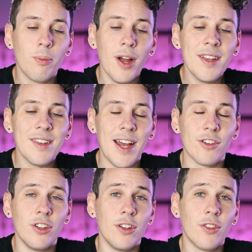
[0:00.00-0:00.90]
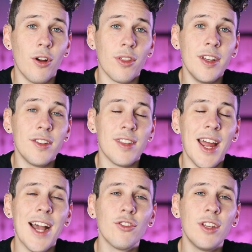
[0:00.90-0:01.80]
press actions are things that
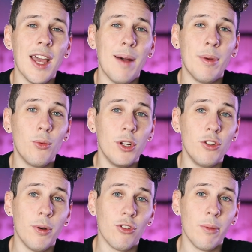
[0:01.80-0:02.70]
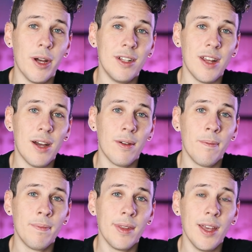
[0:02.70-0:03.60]
actually happen when you push the button down.
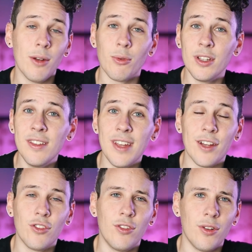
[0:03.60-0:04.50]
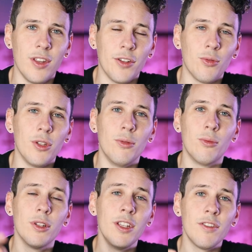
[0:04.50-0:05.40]
And release actions are things when
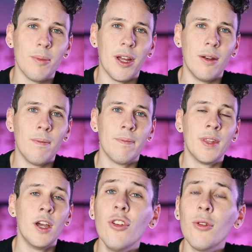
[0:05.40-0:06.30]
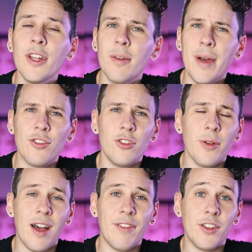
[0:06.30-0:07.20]
you release the button. So let's imagine
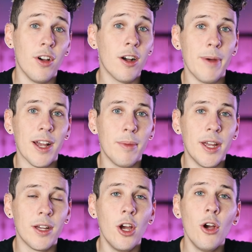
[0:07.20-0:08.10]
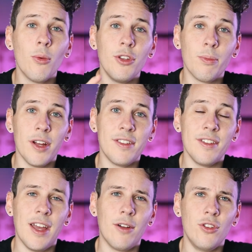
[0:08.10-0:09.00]
you have a talkback mic. When you press
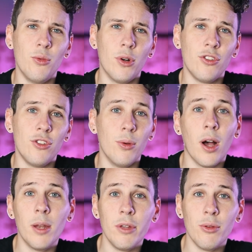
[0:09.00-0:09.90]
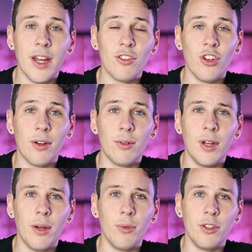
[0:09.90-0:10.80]
it down, you want to unmute that channel,
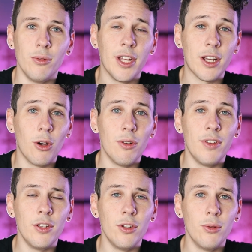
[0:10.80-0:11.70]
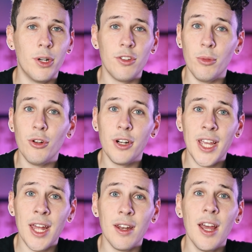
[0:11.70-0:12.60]
and when you let go of it, you want to mute it
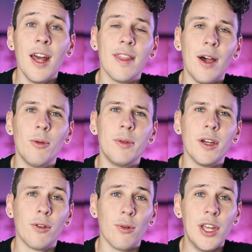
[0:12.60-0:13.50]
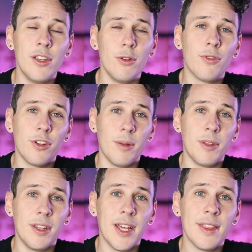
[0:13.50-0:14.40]
again. That would be a great use for
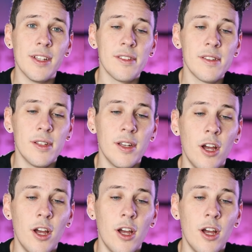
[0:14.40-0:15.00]
something like this